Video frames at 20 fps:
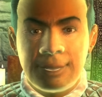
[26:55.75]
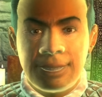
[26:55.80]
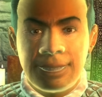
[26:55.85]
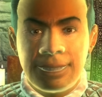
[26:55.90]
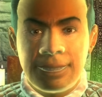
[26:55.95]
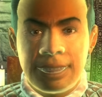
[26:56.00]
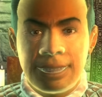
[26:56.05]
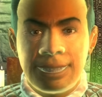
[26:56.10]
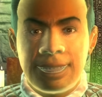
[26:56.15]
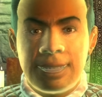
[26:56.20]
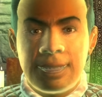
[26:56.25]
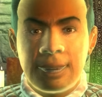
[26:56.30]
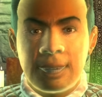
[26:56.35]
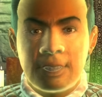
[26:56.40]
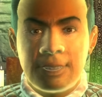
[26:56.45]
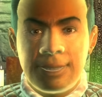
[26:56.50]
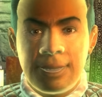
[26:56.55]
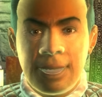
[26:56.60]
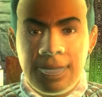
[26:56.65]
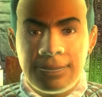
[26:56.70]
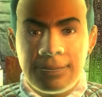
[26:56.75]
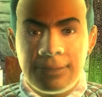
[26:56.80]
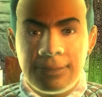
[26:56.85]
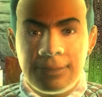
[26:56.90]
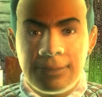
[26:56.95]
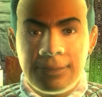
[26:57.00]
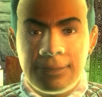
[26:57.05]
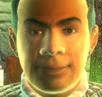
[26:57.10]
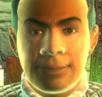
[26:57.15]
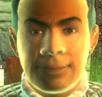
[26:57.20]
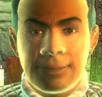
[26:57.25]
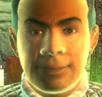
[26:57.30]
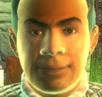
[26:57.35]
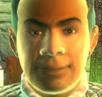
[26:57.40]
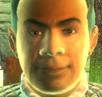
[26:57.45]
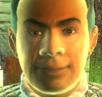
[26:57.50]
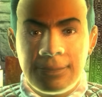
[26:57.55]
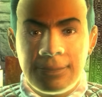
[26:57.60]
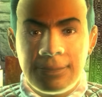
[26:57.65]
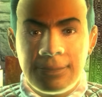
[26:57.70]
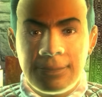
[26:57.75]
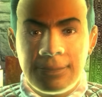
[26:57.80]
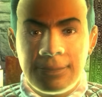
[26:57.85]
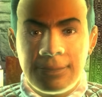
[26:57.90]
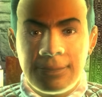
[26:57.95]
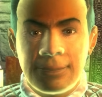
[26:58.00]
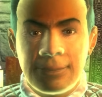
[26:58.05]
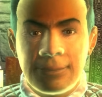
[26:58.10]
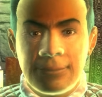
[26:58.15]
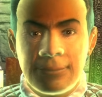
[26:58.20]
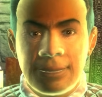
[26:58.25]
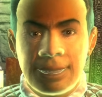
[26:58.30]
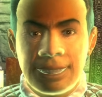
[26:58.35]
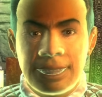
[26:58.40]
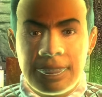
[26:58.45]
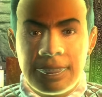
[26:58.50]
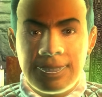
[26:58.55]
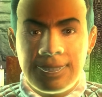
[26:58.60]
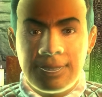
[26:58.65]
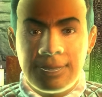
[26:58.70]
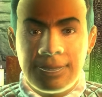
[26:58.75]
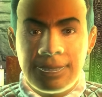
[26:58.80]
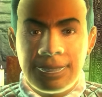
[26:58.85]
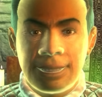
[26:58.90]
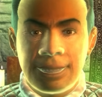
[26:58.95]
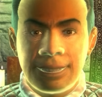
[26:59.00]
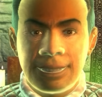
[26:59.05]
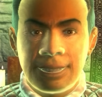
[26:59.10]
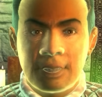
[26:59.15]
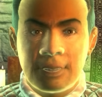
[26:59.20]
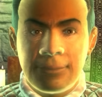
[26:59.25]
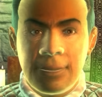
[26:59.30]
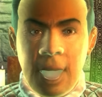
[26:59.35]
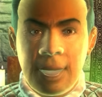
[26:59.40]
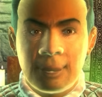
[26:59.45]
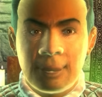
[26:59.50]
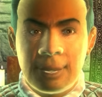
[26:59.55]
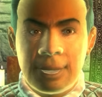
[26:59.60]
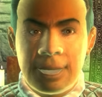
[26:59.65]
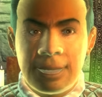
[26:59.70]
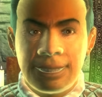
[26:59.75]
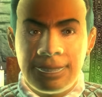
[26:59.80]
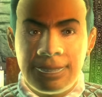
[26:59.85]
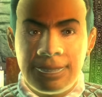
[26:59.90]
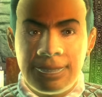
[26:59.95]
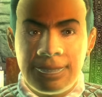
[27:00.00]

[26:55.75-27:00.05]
route is dangerous. But Cyrodiil's a stubborn one.